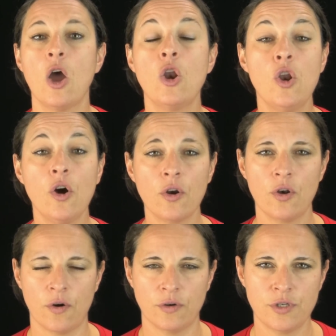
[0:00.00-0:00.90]

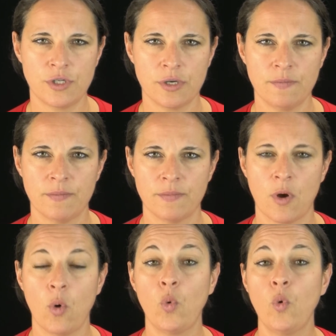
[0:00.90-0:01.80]
L'horloge
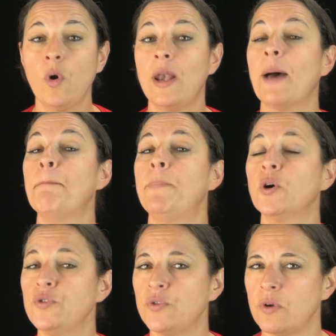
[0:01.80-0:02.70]
ou la
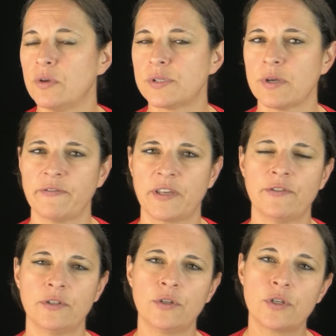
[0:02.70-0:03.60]
pendule. So I've
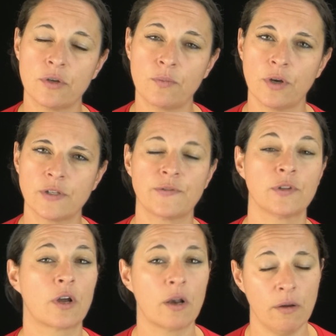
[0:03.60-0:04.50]
given you two words for
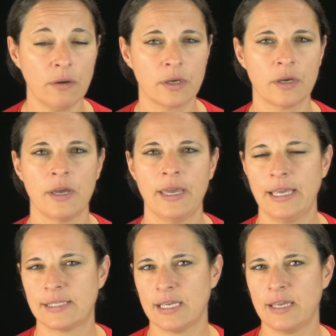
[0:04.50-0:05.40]
the clock.
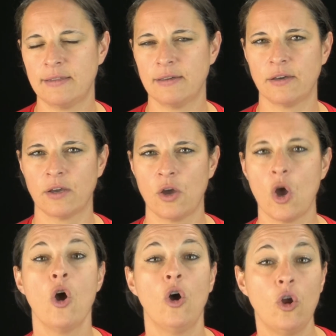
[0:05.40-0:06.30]
It's either
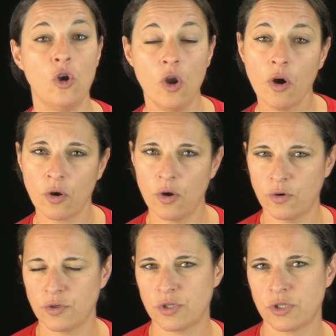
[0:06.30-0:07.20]

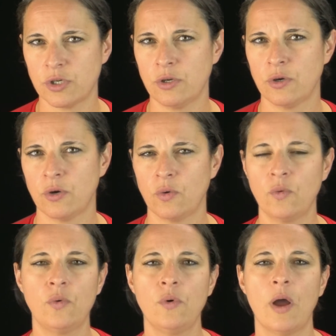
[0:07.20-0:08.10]
l'horloge
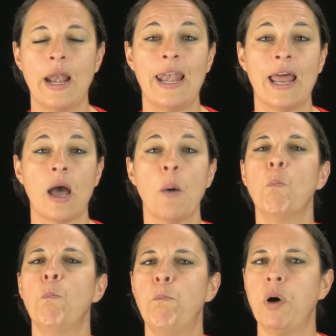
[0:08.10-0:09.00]
ou la
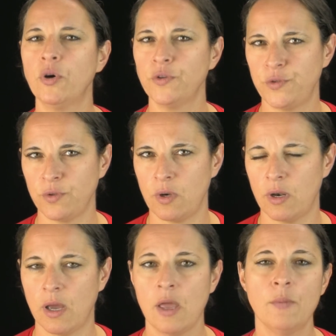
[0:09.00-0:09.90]

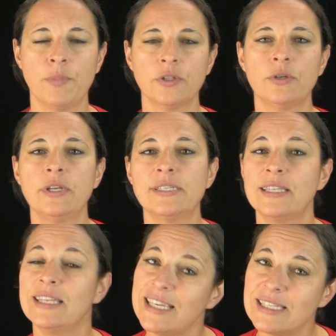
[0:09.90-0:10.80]
pendule. Pendule is
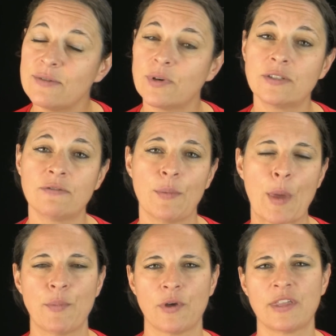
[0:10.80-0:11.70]
an easy one to
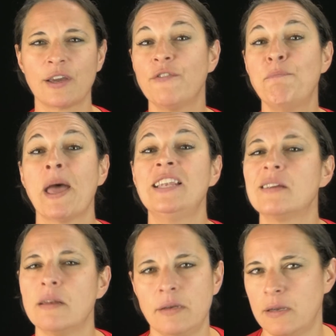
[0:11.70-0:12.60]
remember. Think of
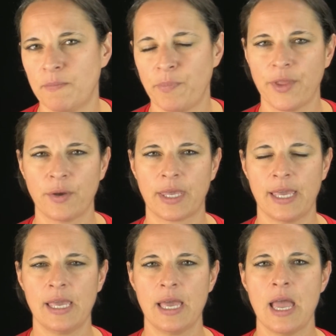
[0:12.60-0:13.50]
pendulum,
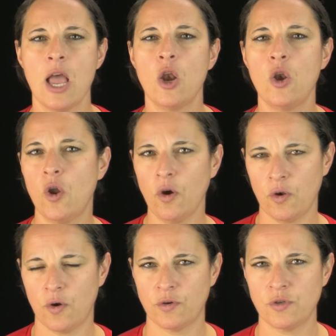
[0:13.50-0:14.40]
okay?
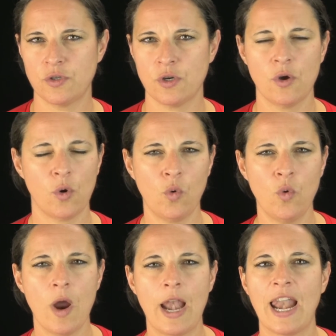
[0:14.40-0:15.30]
L'horloge
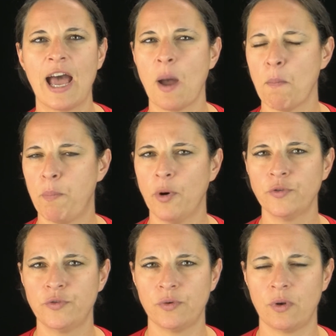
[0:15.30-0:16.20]
ou la
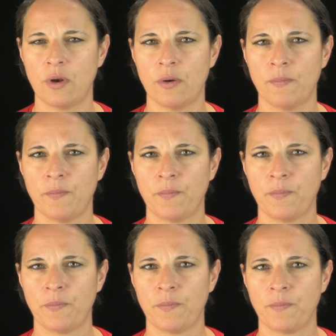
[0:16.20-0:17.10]
pendule.
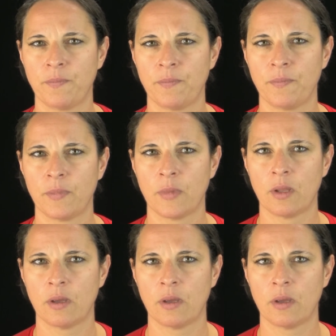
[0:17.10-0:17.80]
Pendulum.